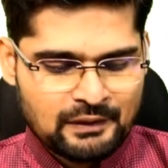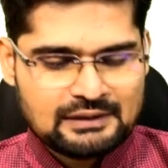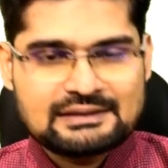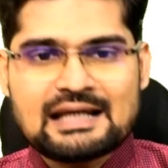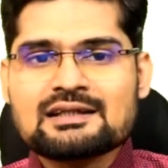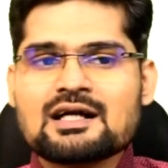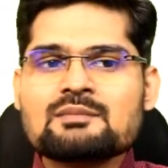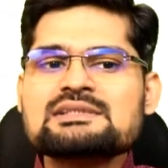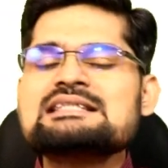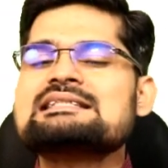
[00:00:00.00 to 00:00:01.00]
Then
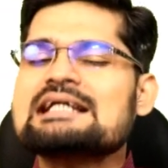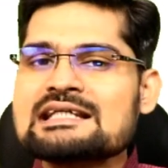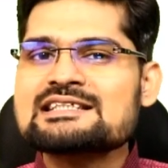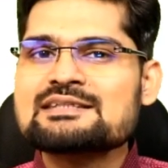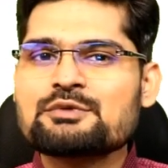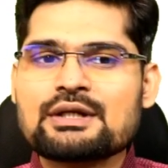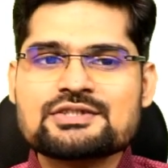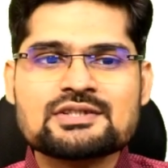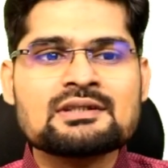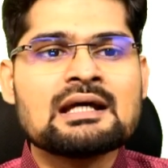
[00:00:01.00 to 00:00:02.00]
comes the second
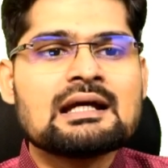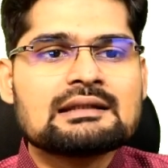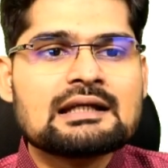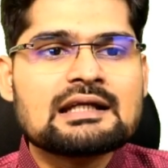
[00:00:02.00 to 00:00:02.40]
simulation, that